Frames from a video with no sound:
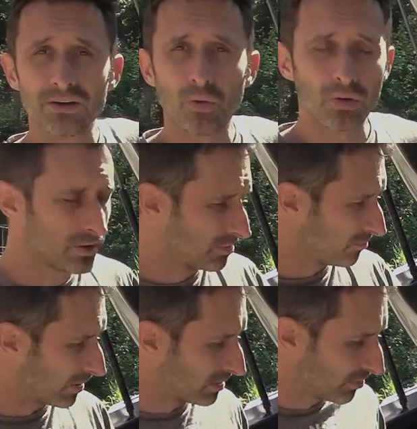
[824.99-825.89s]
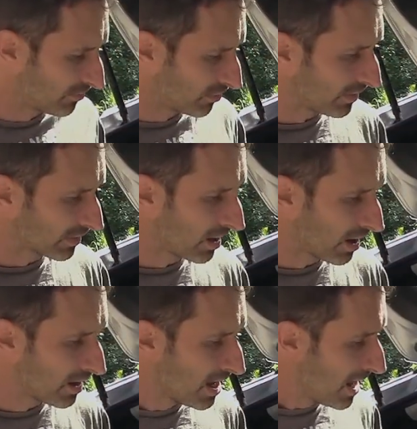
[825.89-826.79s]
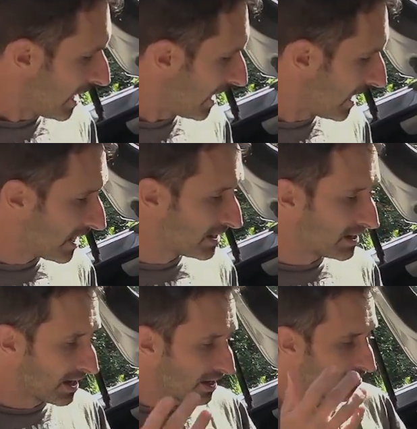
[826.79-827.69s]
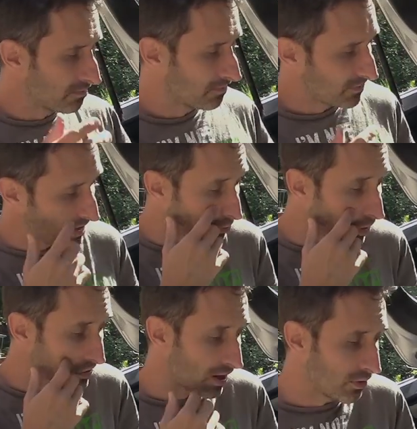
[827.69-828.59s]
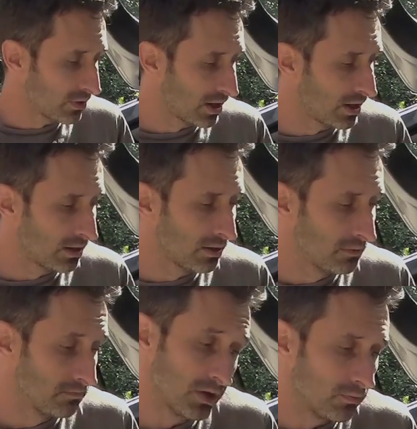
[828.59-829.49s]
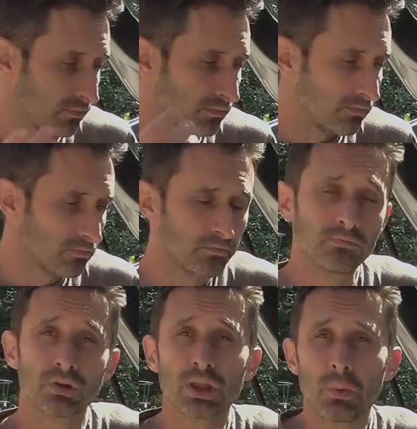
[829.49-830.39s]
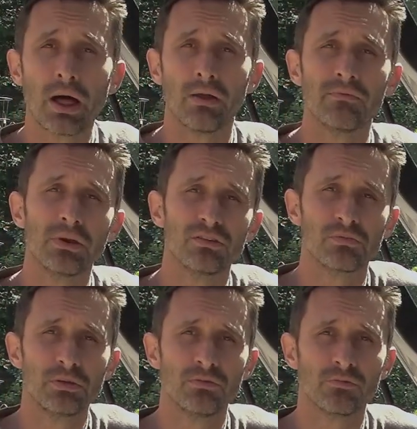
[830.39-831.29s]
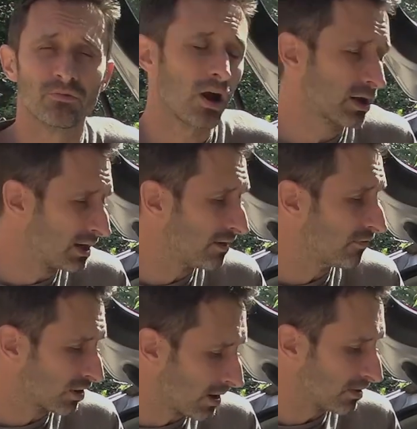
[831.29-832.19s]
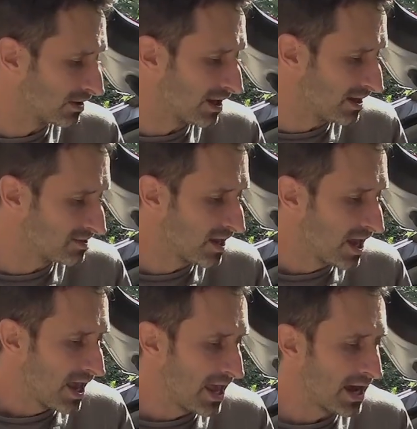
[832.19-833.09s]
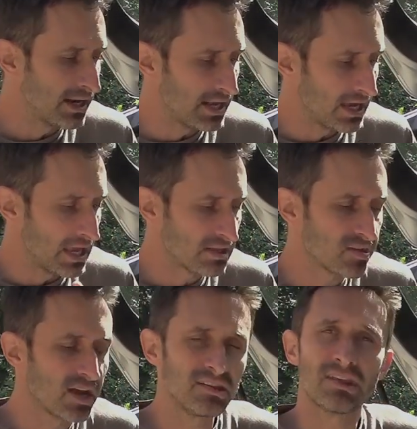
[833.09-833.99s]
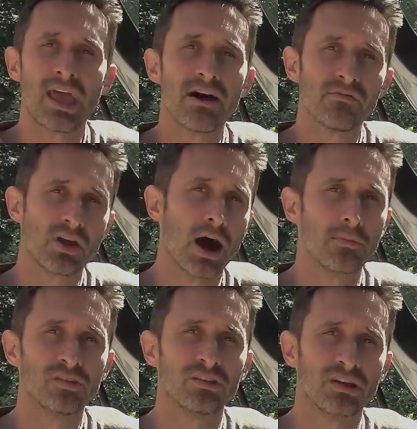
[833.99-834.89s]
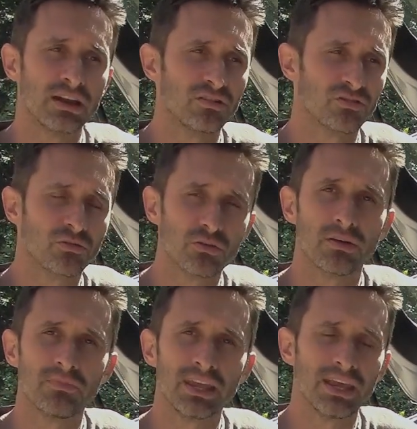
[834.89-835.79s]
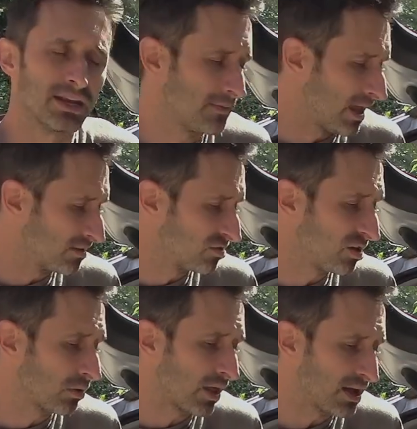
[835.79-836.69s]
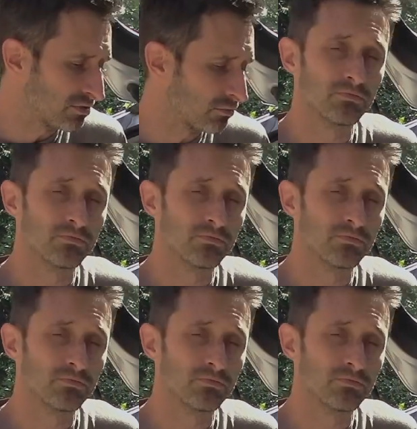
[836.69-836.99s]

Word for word: cord run into the front of the car. And uh, it's worked out, uh, you know, really well. I've been just been rocking it for a couple of days, and it's nice to have the option to kind of just throw something in and sterilize it